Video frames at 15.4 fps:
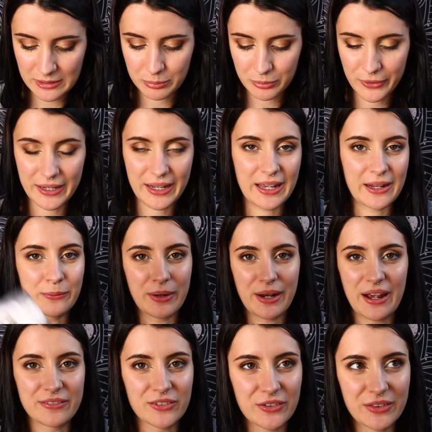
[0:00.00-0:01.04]
to bring in
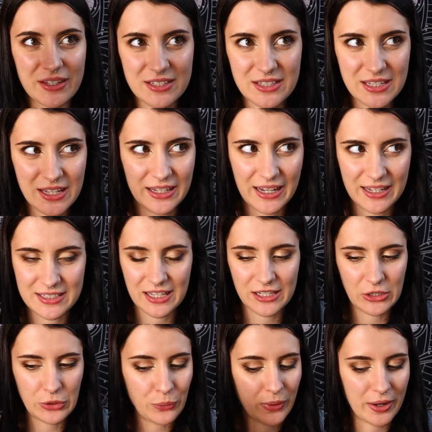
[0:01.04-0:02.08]
whatever this thing is that
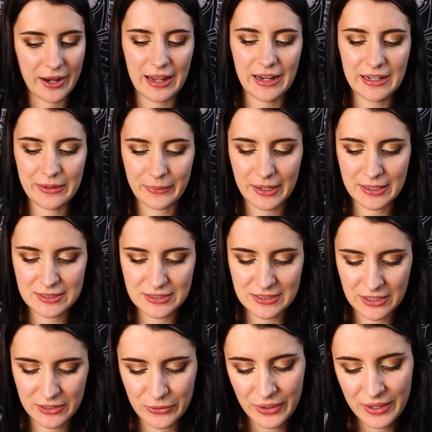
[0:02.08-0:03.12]
you want anyways.
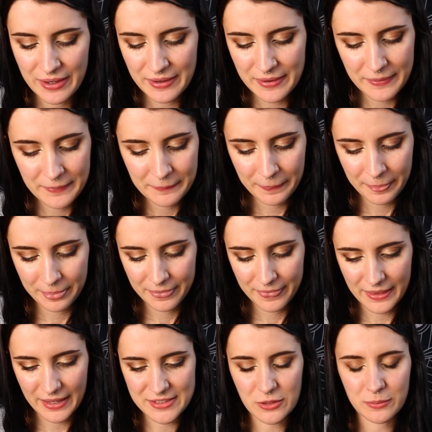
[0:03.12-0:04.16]
So
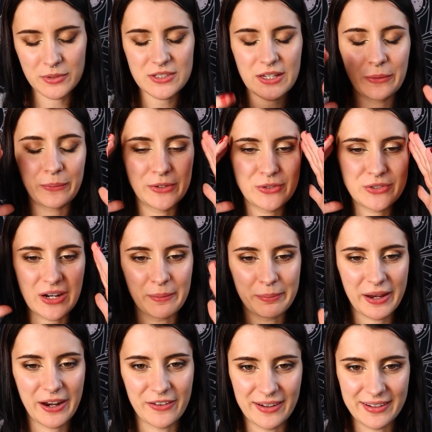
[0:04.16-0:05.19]
it's almost like when you
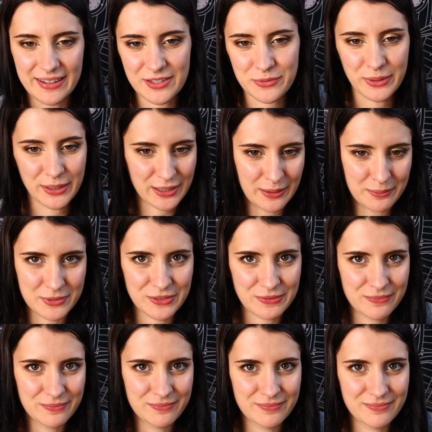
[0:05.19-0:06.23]
stop caring, that's when it
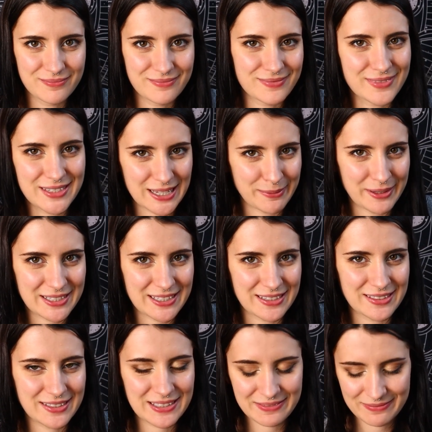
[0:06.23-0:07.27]
comes. Does that make
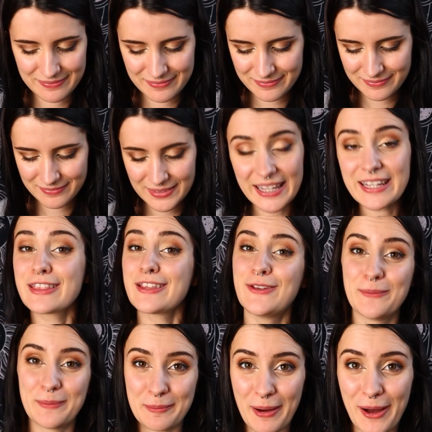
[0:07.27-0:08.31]
sense? Like the
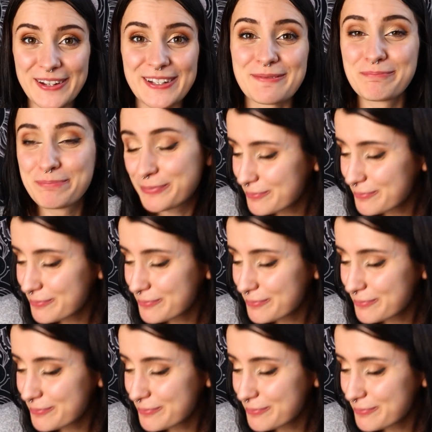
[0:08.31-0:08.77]
human body.